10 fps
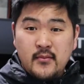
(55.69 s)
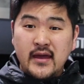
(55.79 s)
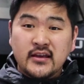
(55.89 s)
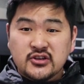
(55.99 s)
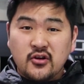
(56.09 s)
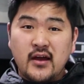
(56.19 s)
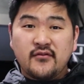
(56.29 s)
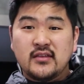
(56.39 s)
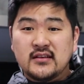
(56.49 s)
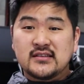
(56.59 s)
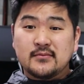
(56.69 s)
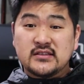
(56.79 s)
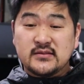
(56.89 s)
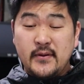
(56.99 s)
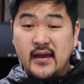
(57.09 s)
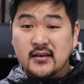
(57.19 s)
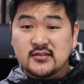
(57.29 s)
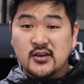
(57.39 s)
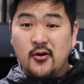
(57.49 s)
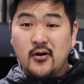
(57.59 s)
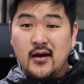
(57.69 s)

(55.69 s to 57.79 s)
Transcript: making sure everything's up to spec. So